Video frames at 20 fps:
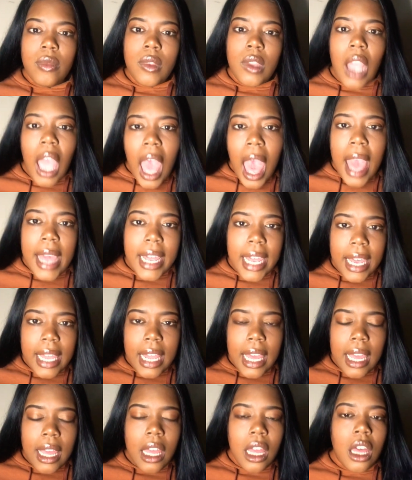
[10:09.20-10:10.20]
I get
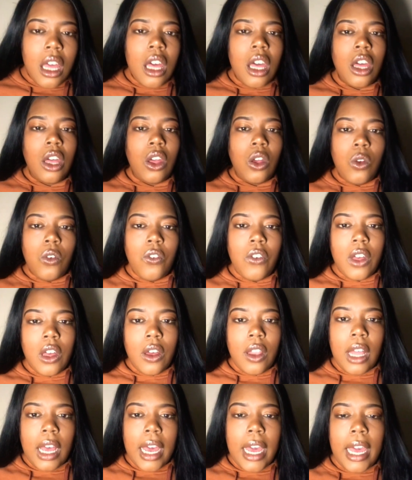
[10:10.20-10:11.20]
it. You feel
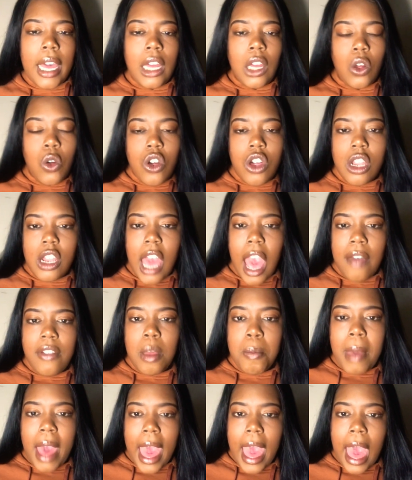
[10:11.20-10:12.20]
like you shouldn't have to
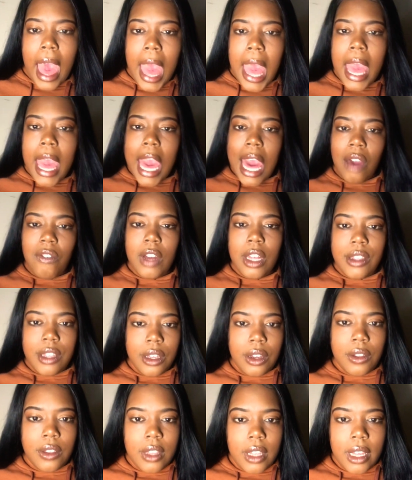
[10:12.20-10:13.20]
buy every
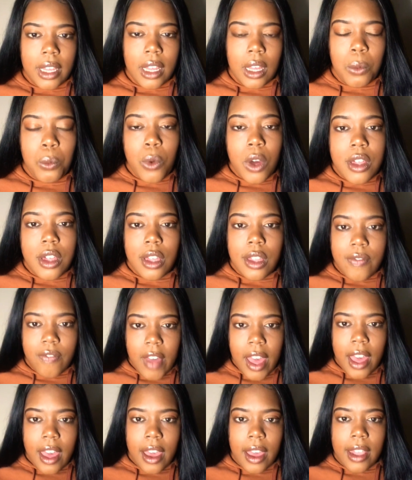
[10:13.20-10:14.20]
single thing, which is
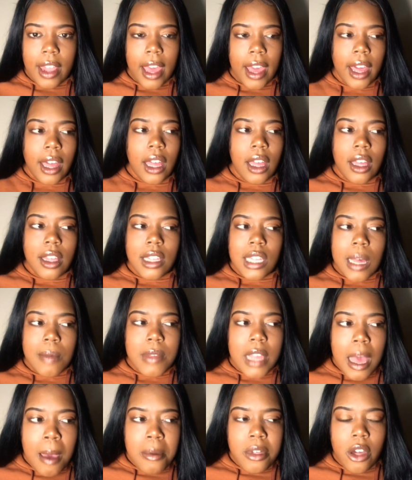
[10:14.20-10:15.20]
fine. Like,
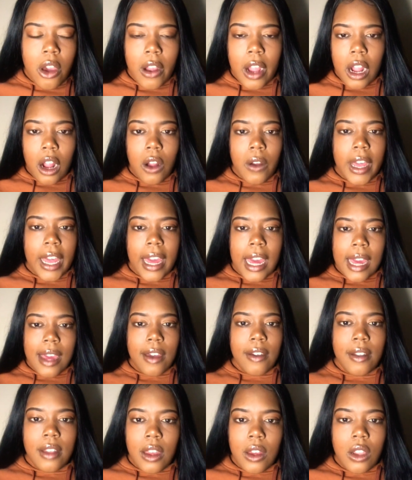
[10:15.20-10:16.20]
sometimes your girl
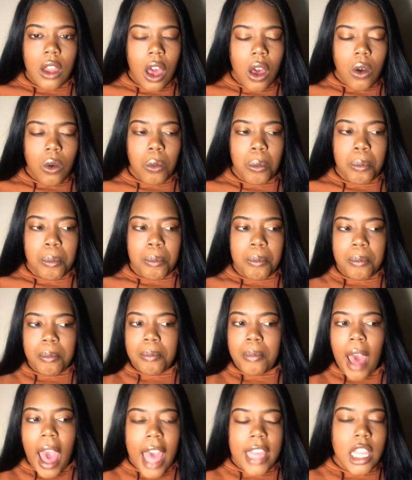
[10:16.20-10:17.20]
can,
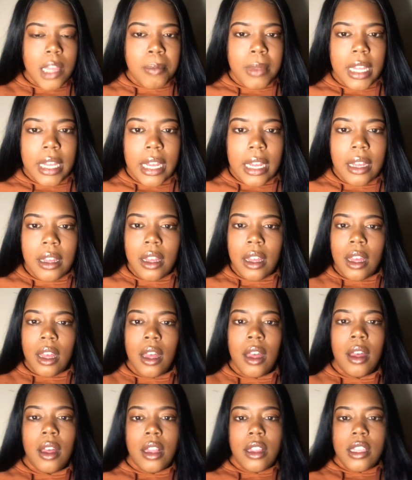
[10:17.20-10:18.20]
possibly
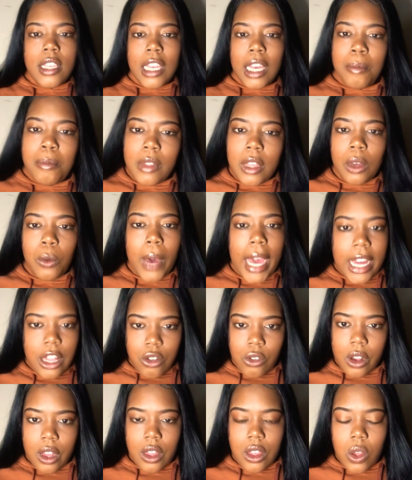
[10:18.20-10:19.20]
tip the
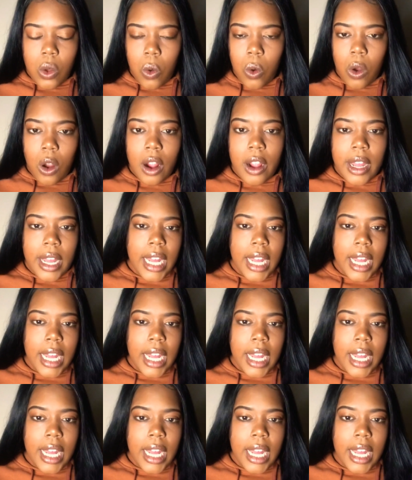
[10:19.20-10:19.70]
waitress, or,